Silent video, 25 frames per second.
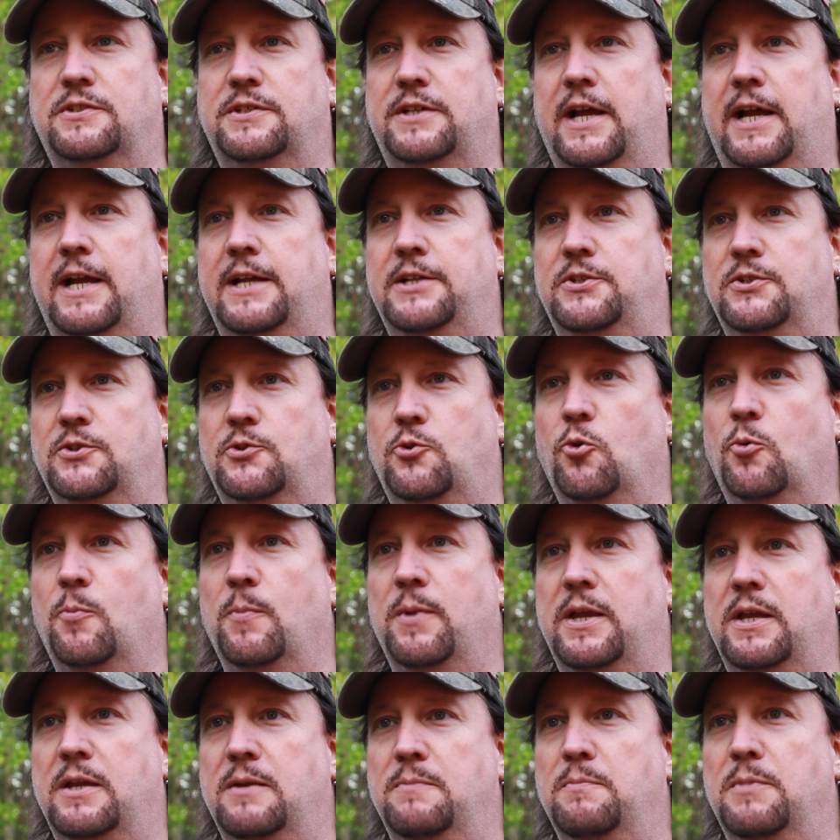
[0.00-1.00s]
Guide to
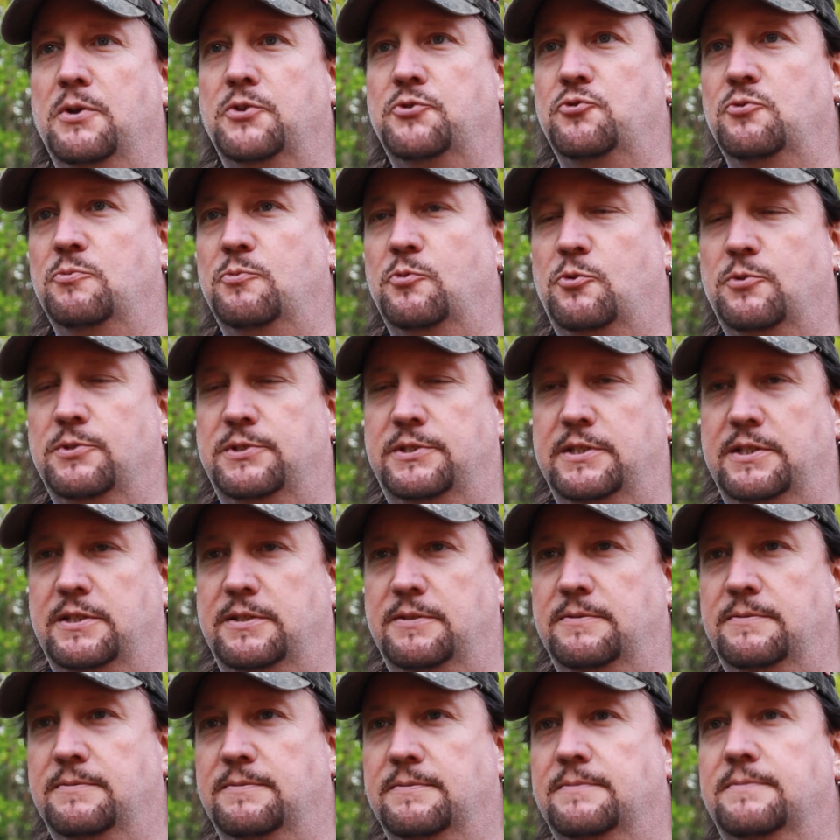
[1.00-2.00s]
Gourmet Mushroom
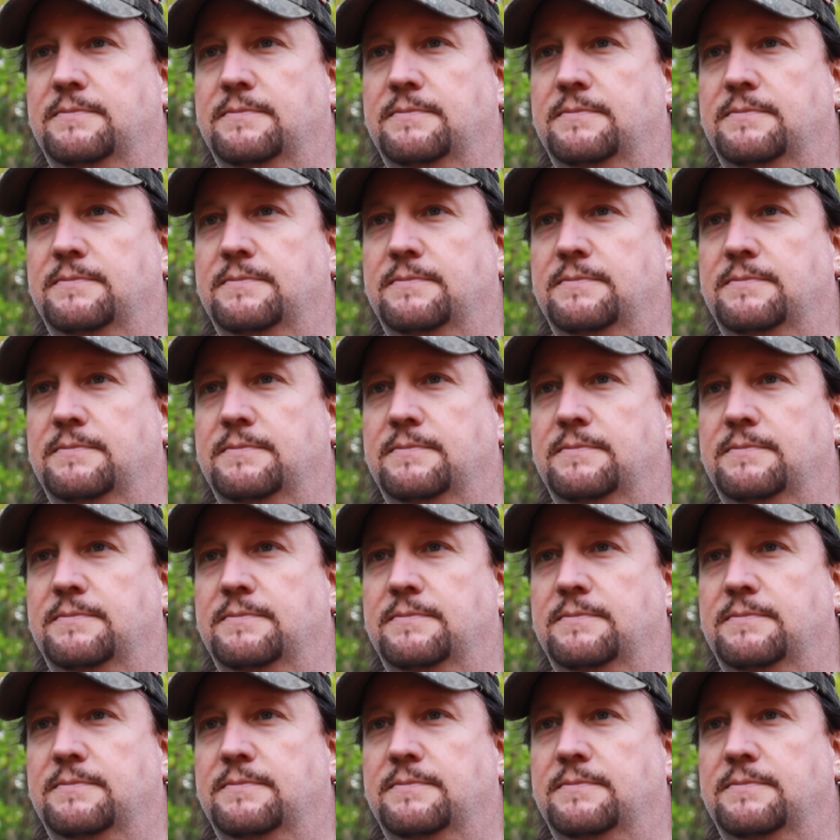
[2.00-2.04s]
Cuisine.